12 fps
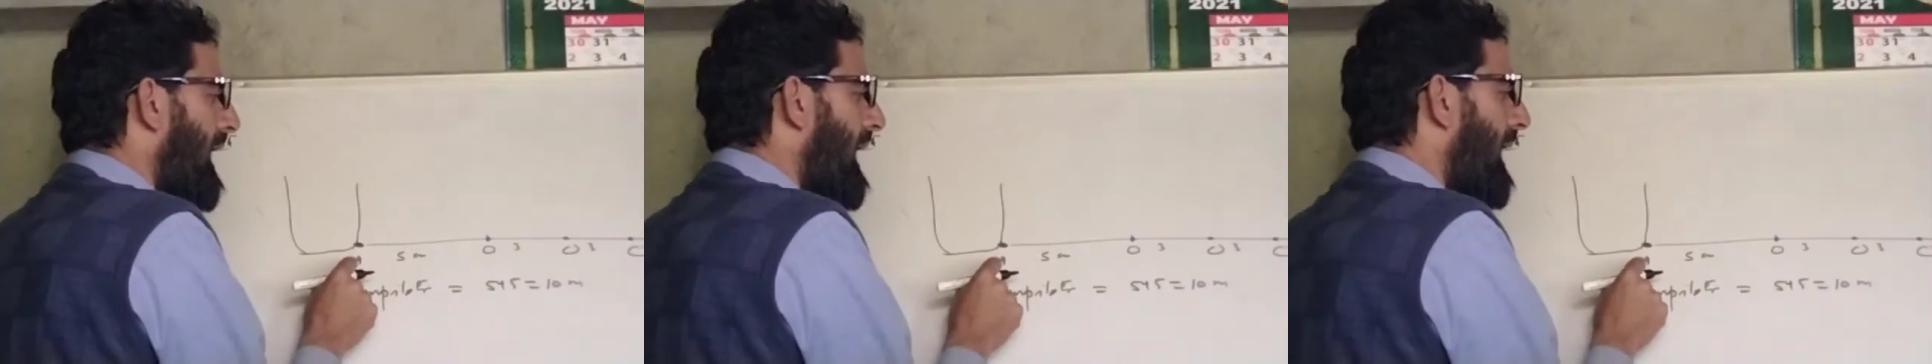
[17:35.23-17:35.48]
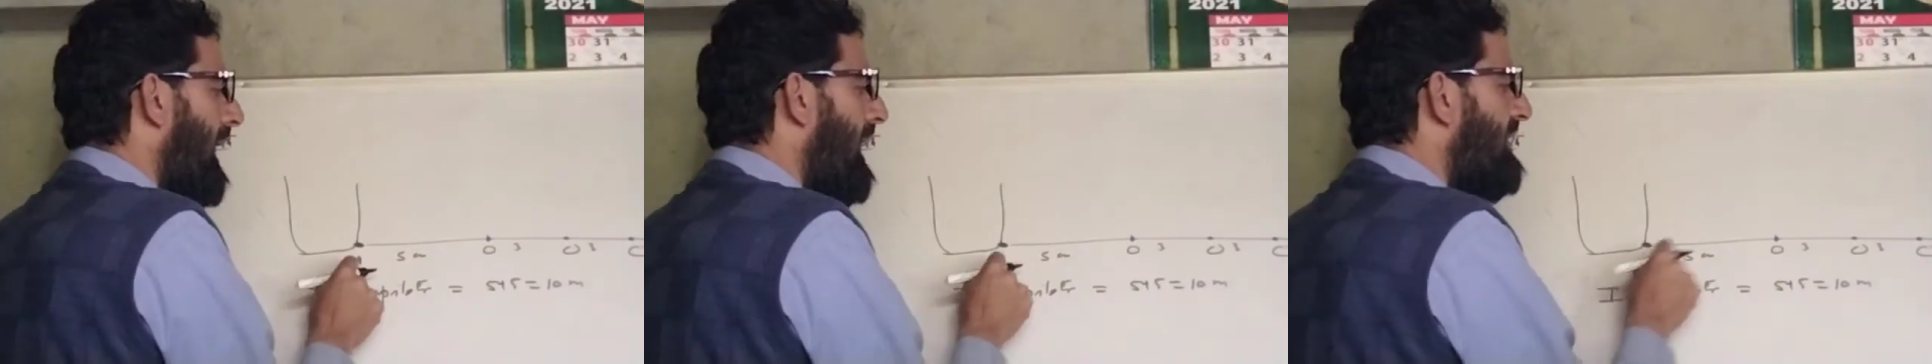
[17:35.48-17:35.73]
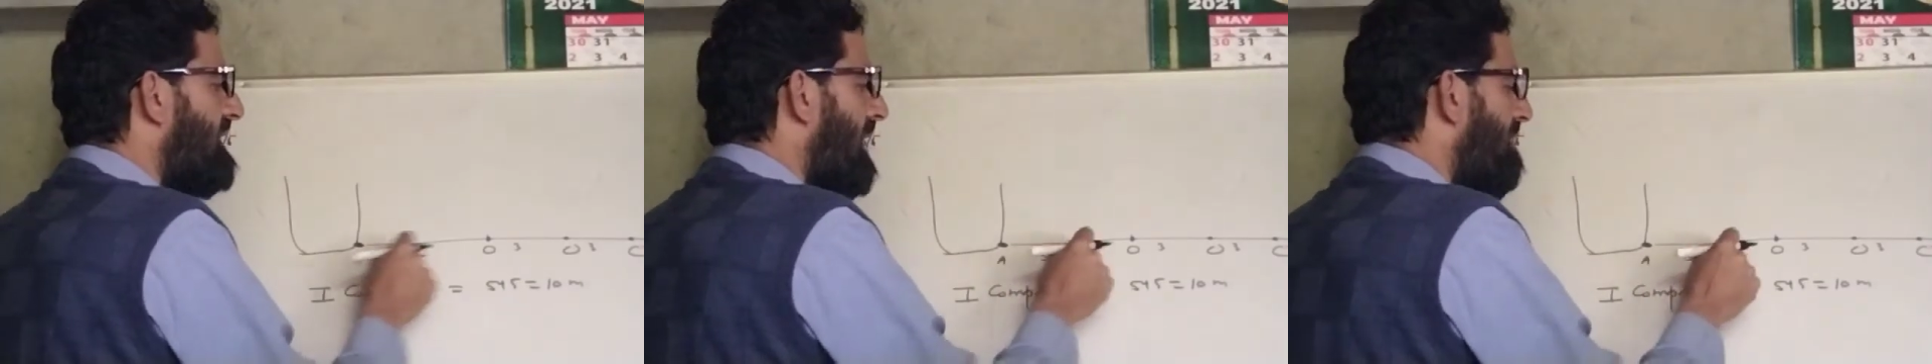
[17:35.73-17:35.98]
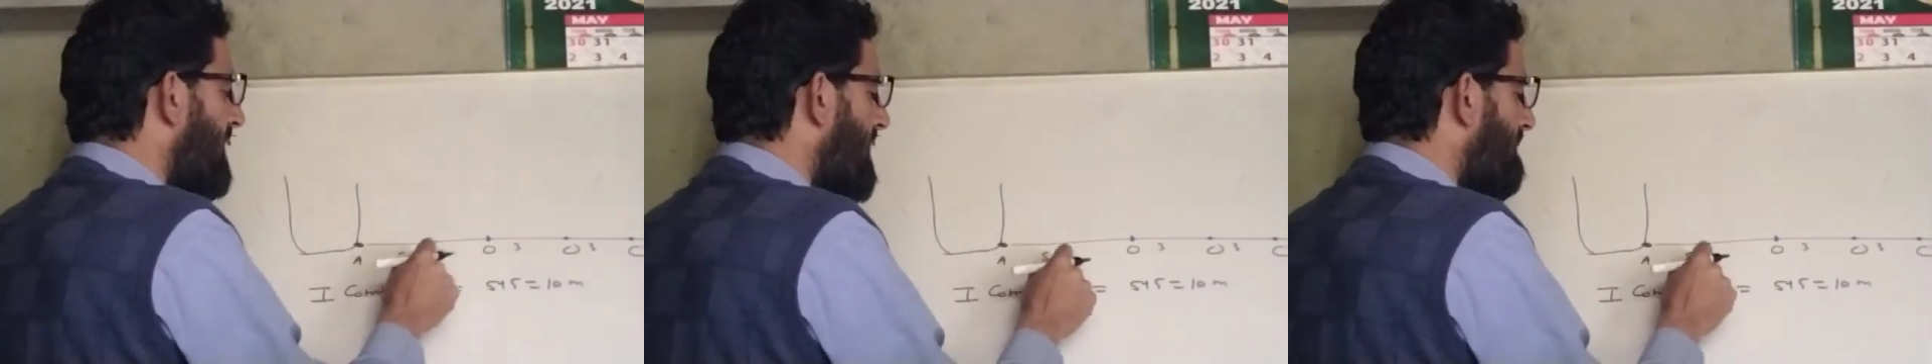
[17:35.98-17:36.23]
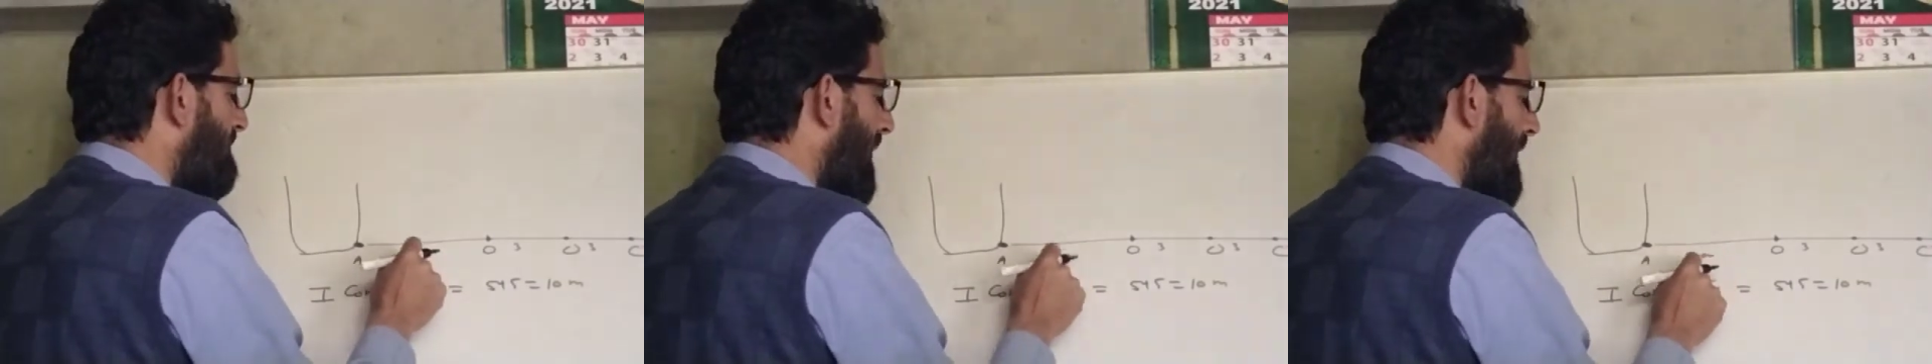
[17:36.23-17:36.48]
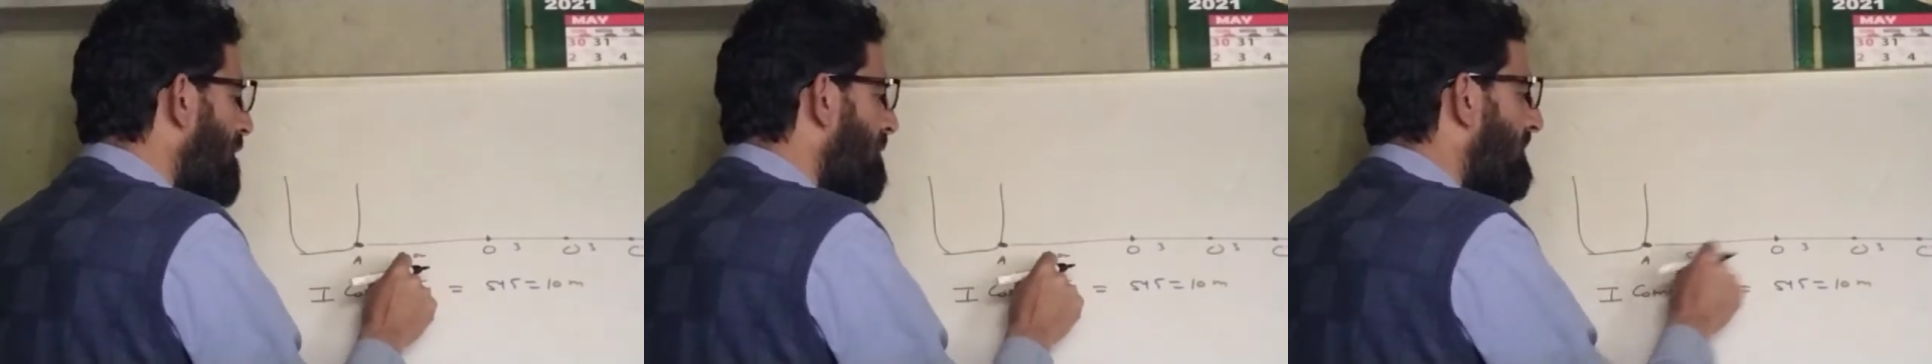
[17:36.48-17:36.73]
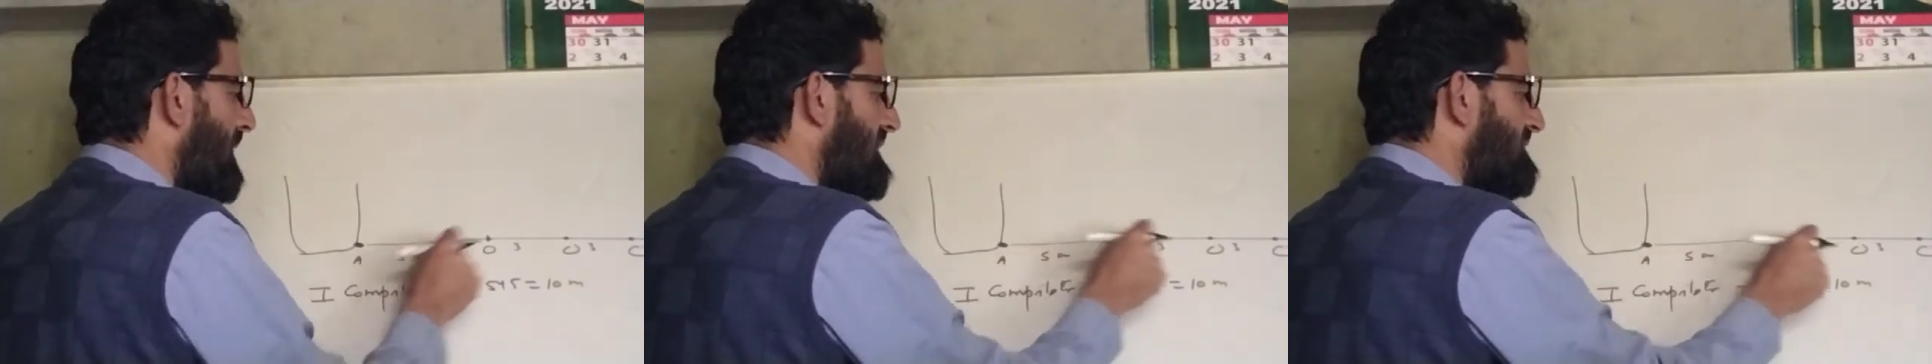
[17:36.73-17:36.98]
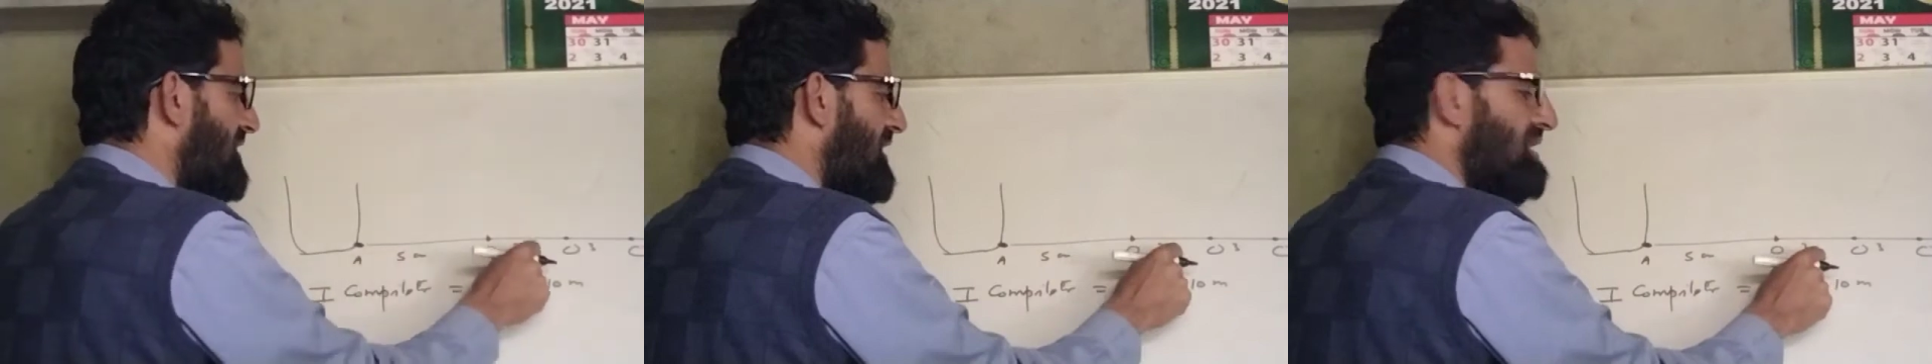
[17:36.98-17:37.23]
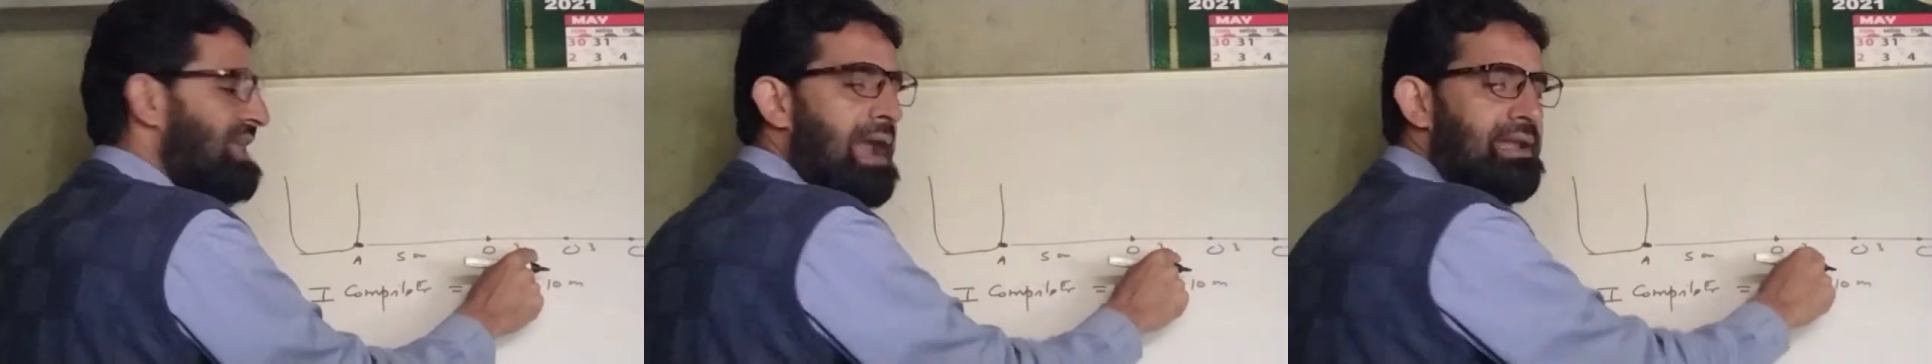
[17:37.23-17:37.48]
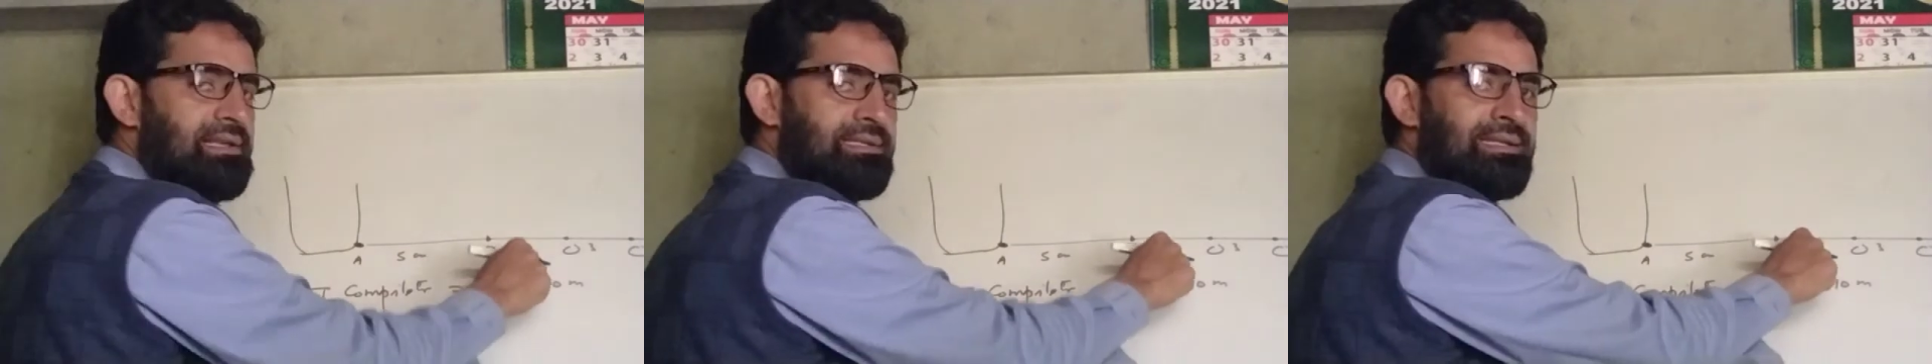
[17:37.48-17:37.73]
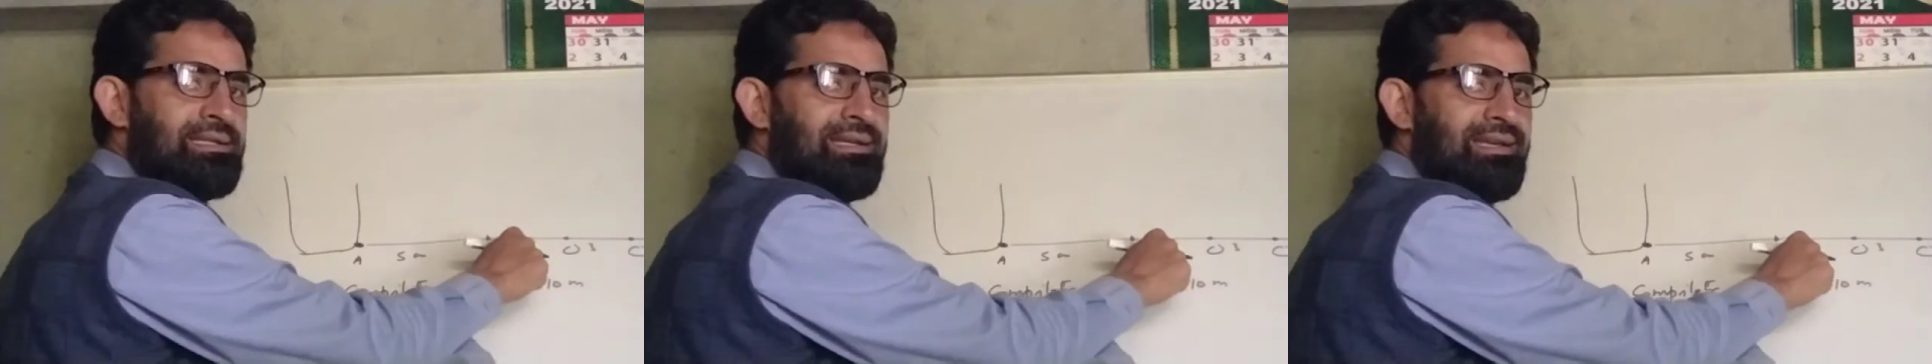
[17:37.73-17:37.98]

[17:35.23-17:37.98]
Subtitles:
and covering 5 plus 3, that is